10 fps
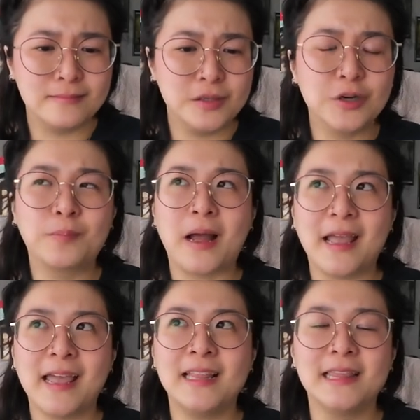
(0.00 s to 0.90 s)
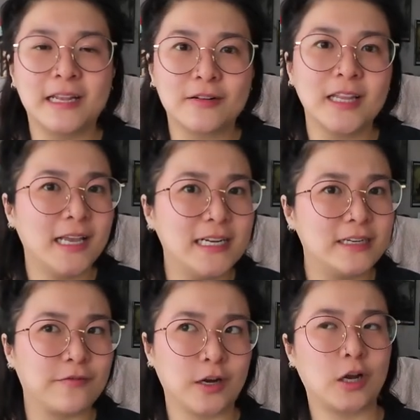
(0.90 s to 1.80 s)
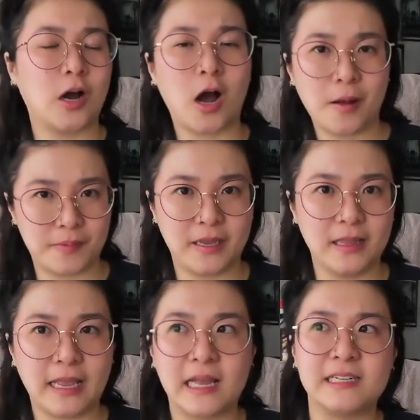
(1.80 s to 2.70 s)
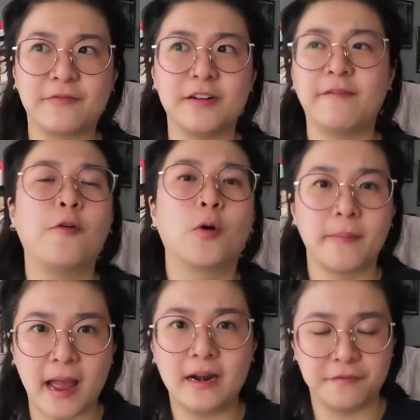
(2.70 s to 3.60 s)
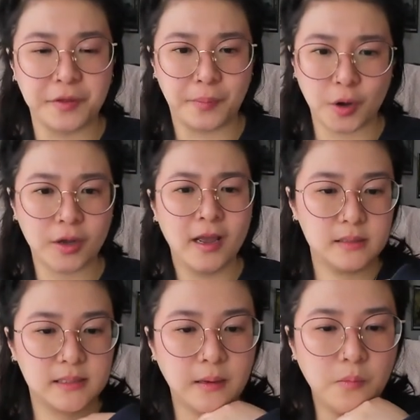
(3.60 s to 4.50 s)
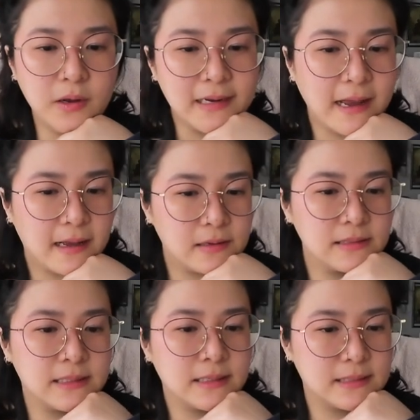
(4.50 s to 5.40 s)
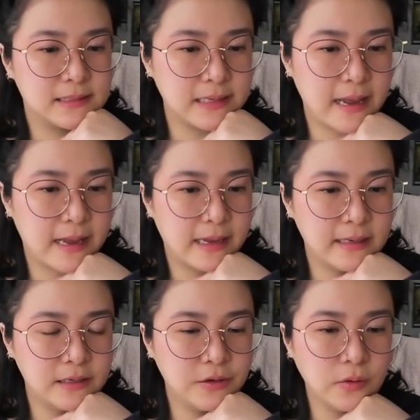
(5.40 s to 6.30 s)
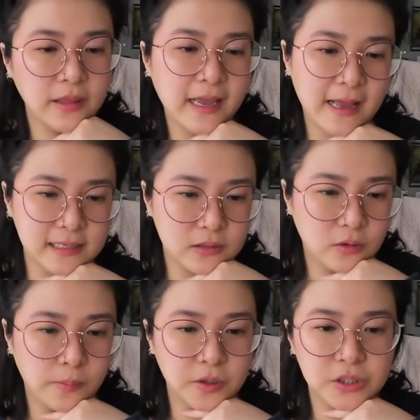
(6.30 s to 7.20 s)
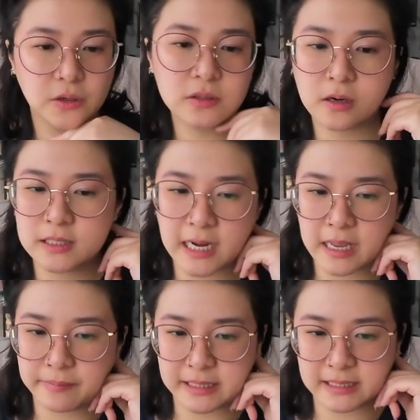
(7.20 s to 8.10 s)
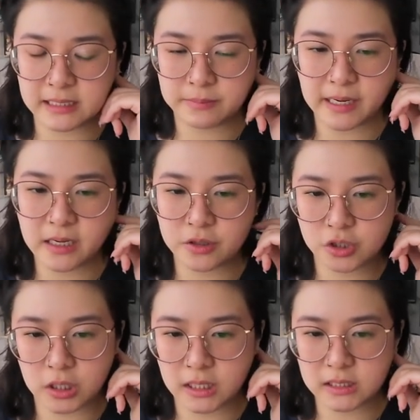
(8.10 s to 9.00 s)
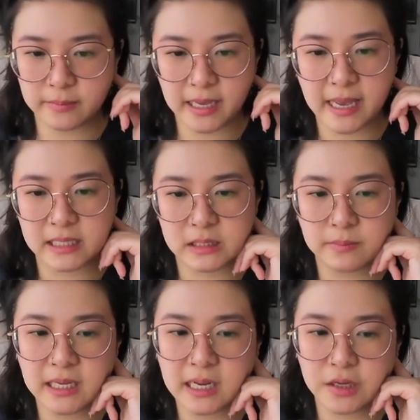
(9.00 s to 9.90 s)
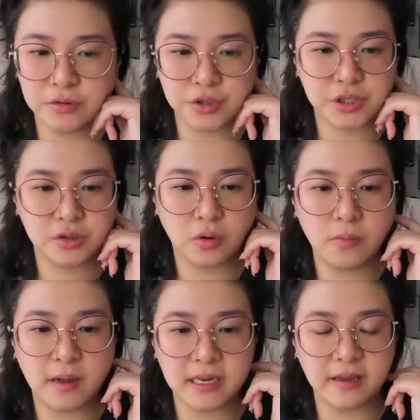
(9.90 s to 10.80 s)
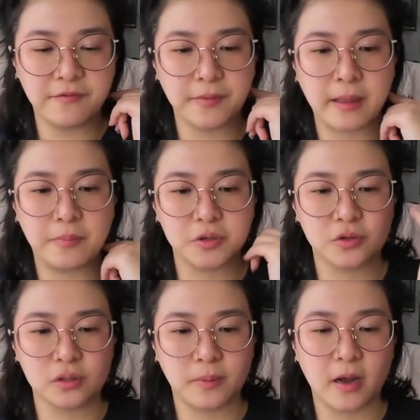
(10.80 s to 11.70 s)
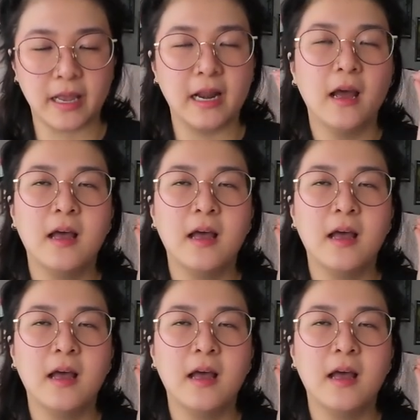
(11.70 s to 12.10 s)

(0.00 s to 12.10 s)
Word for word: you're buying literally a different copy, like a different format of the book. Someone else said, You're the asshole. Bookstores are a dying business. Many are struggling to make ends meet, and you just stole money from that bookstore's pocket.